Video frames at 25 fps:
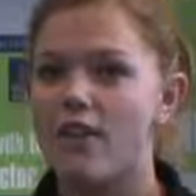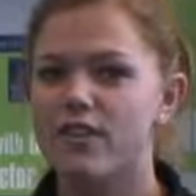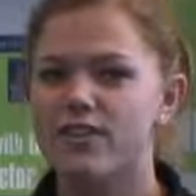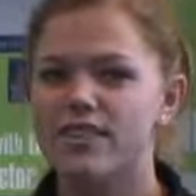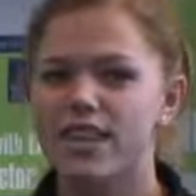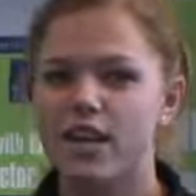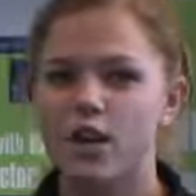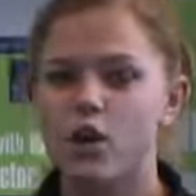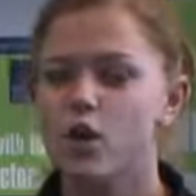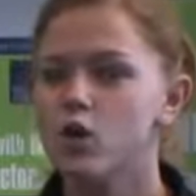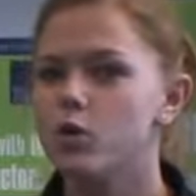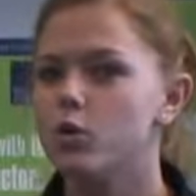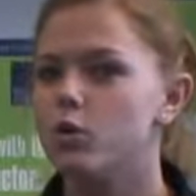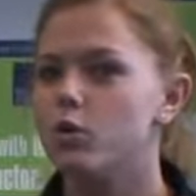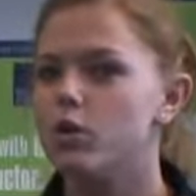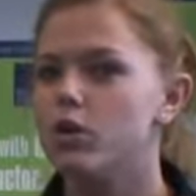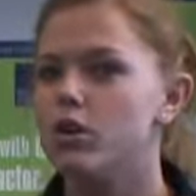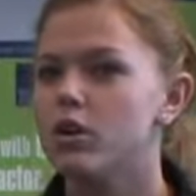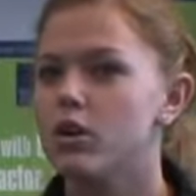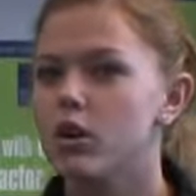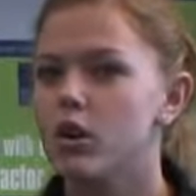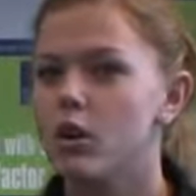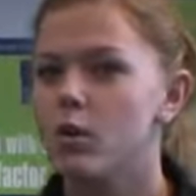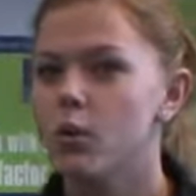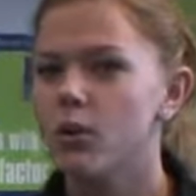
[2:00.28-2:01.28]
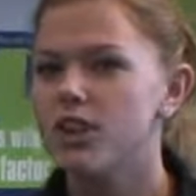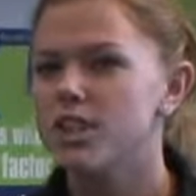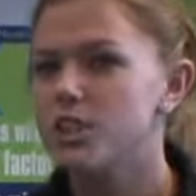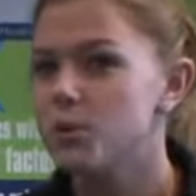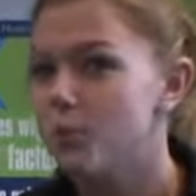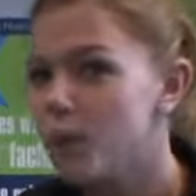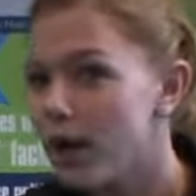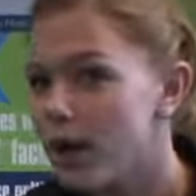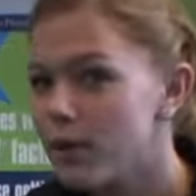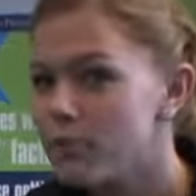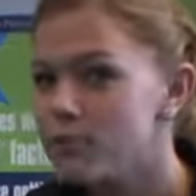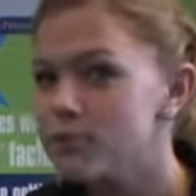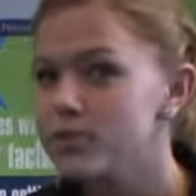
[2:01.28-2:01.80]
And they'll say, oh, what's a
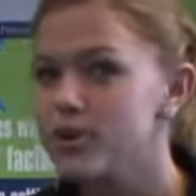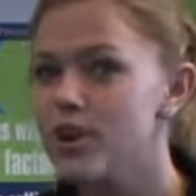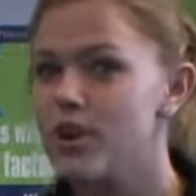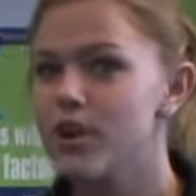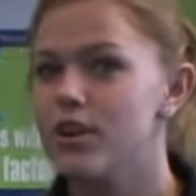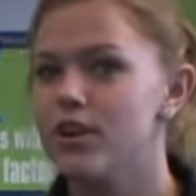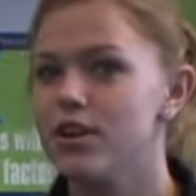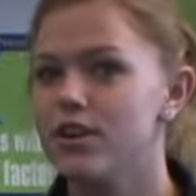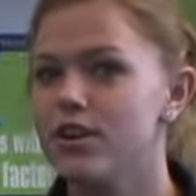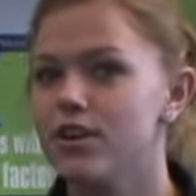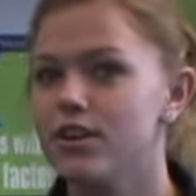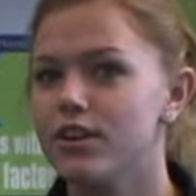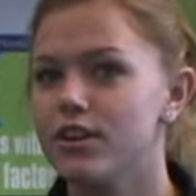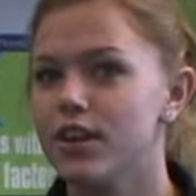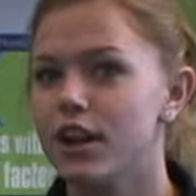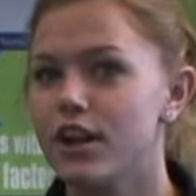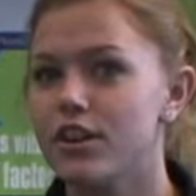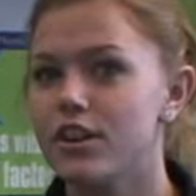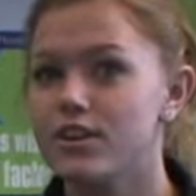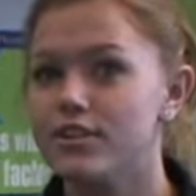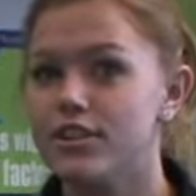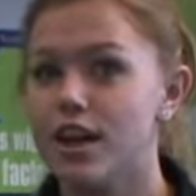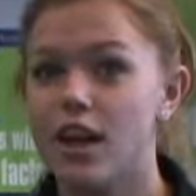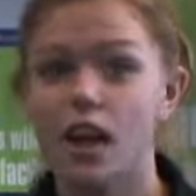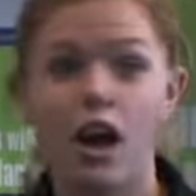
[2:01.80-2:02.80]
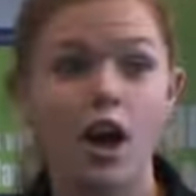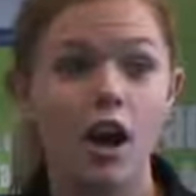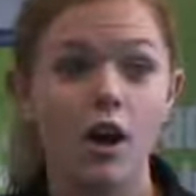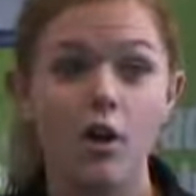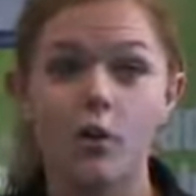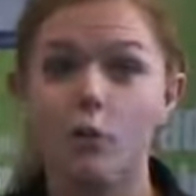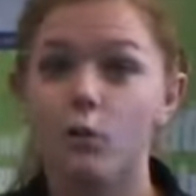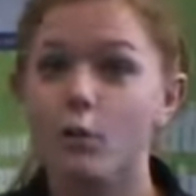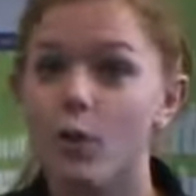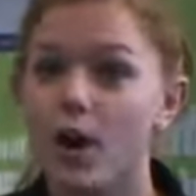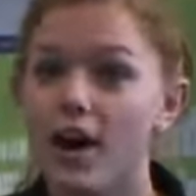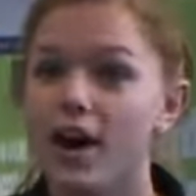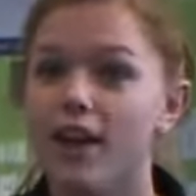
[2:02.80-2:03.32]
wow star? And it's like,
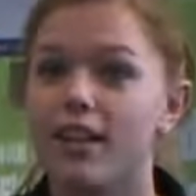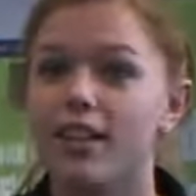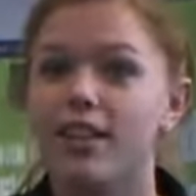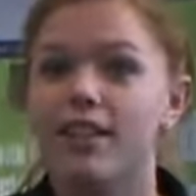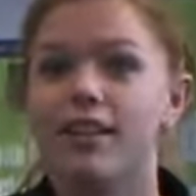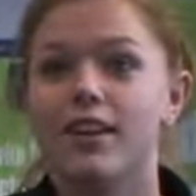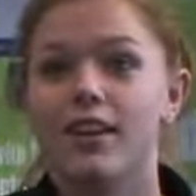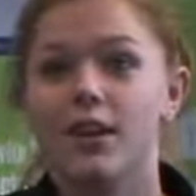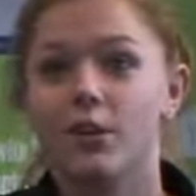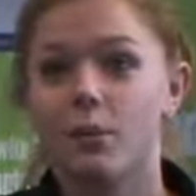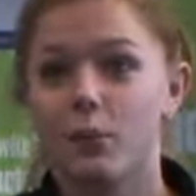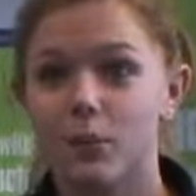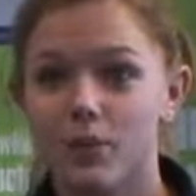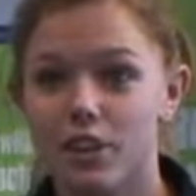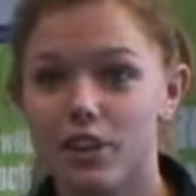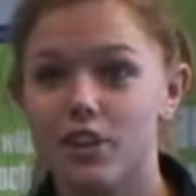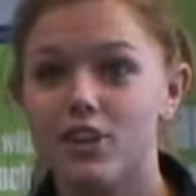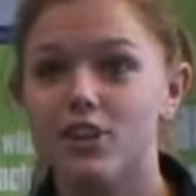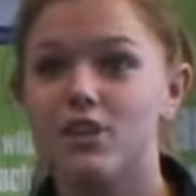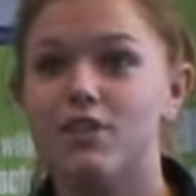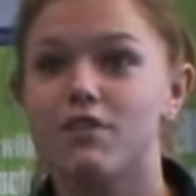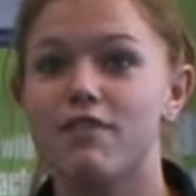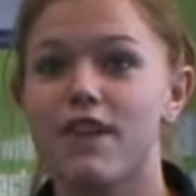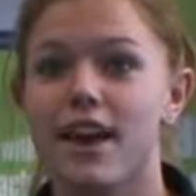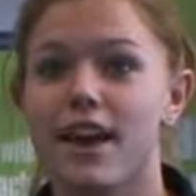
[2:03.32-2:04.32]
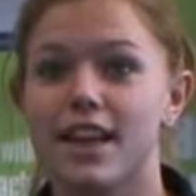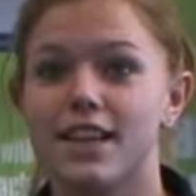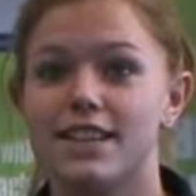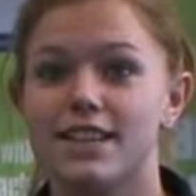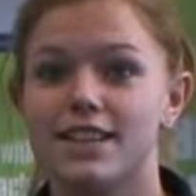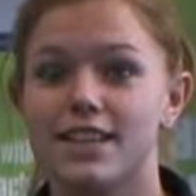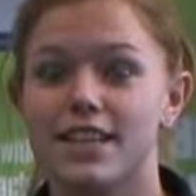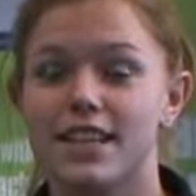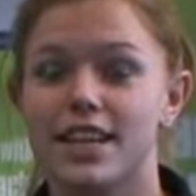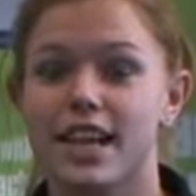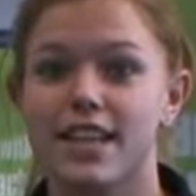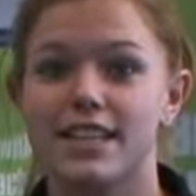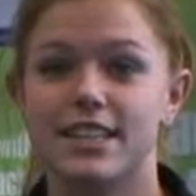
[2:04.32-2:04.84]
oh, well, within
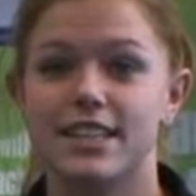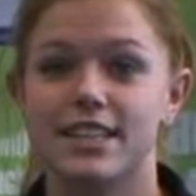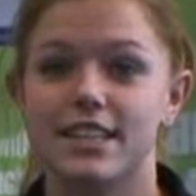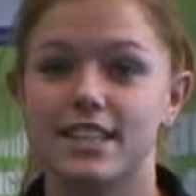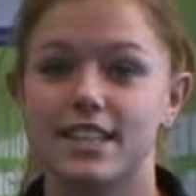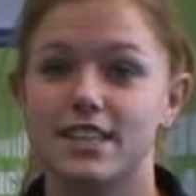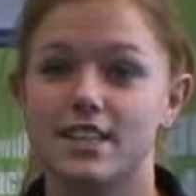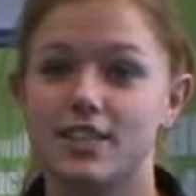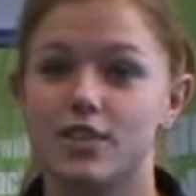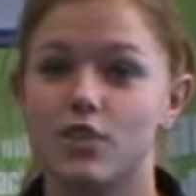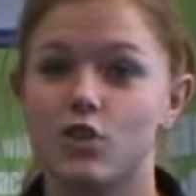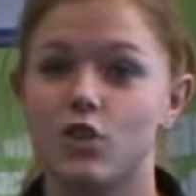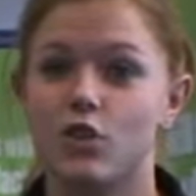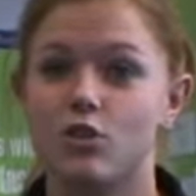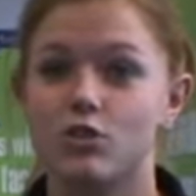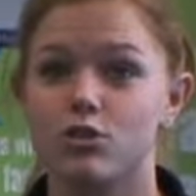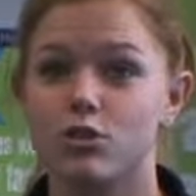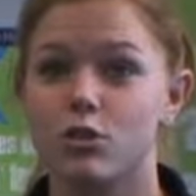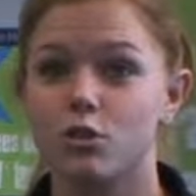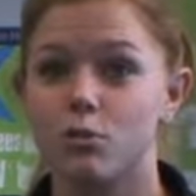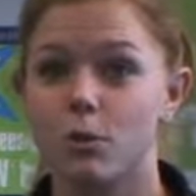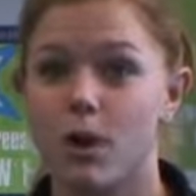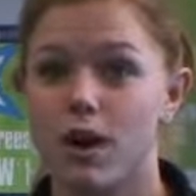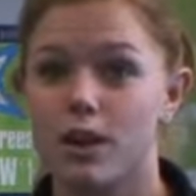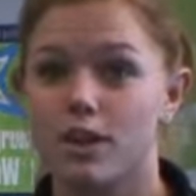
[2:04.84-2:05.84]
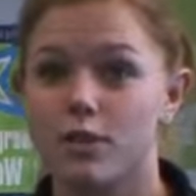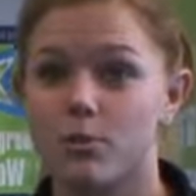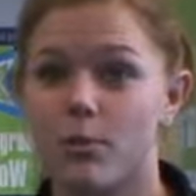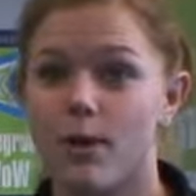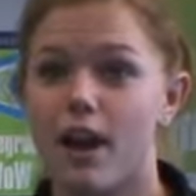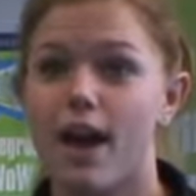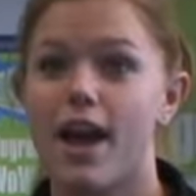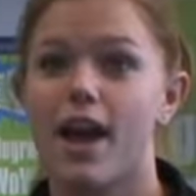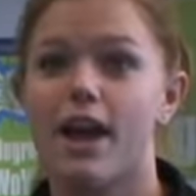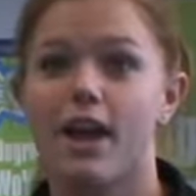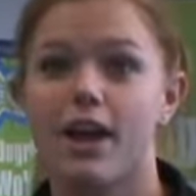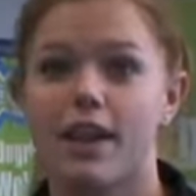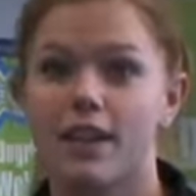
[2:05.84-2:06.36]
university, I did this course called World of
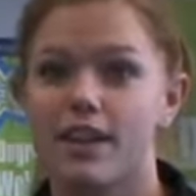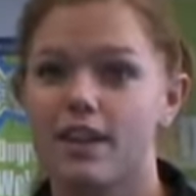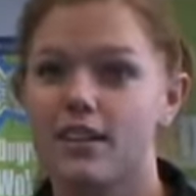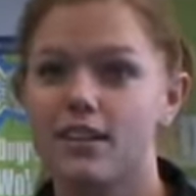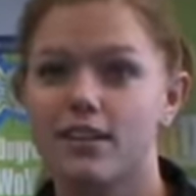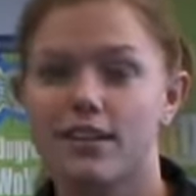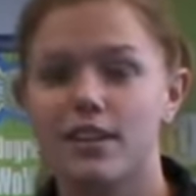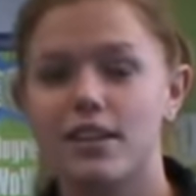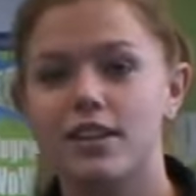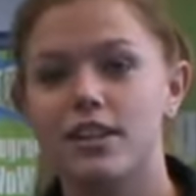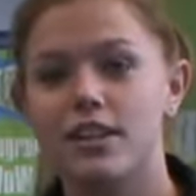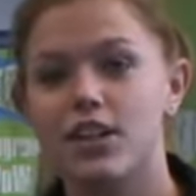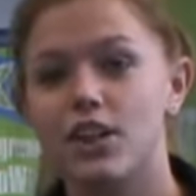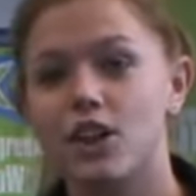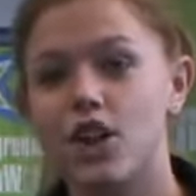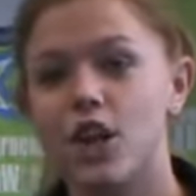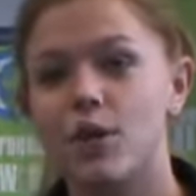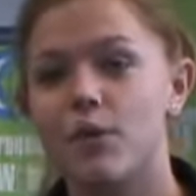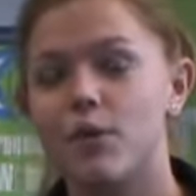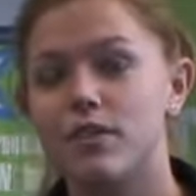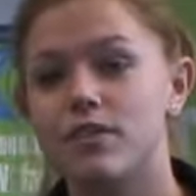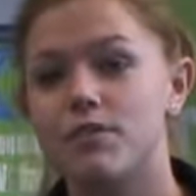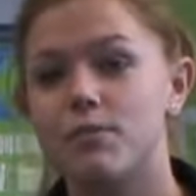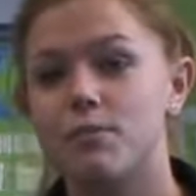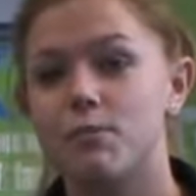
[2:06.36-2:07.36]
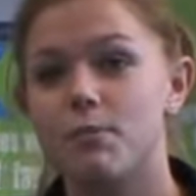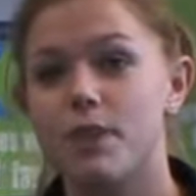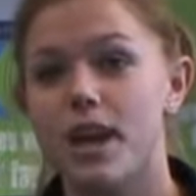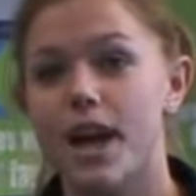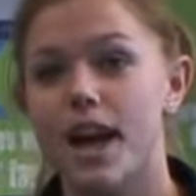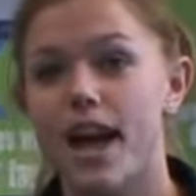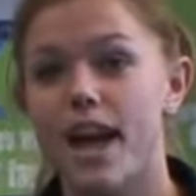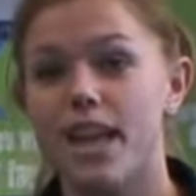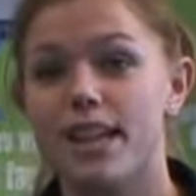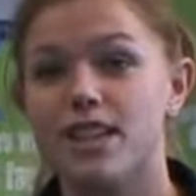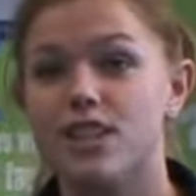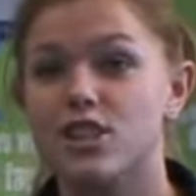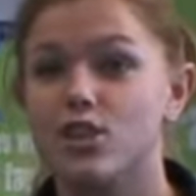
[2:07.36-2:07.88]
Work. Then you can go on from
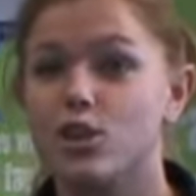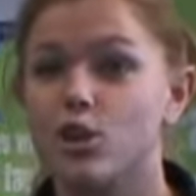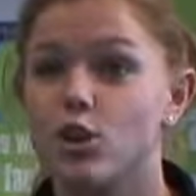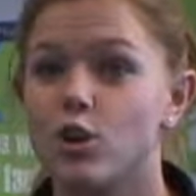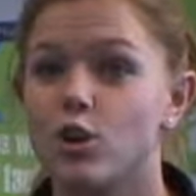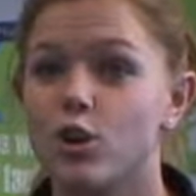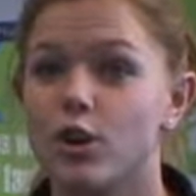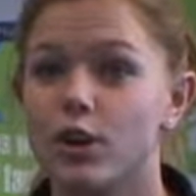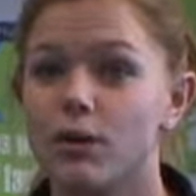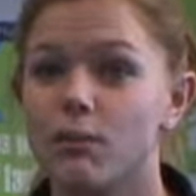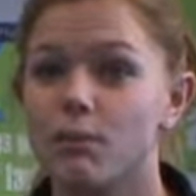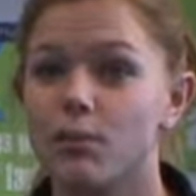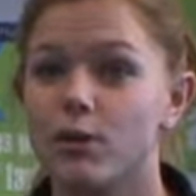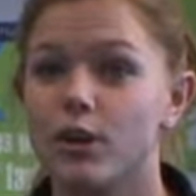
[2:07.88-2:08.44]
there, and it's a talking